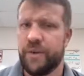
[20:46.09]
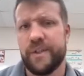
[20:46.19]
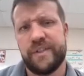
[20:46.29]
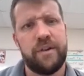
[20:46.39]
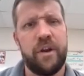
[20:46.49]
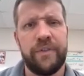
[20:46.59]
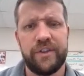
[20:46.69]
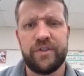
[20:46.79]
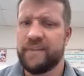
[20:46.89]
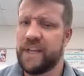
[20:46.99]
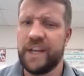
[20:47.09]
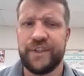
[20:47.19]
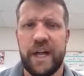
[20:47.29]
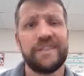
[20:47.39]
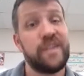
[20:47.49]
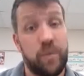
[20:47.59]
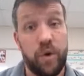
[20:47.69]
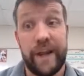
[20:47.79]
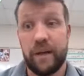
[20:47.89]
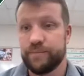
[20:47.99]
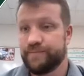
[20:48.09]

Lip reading: units here on this gravitation constant work out.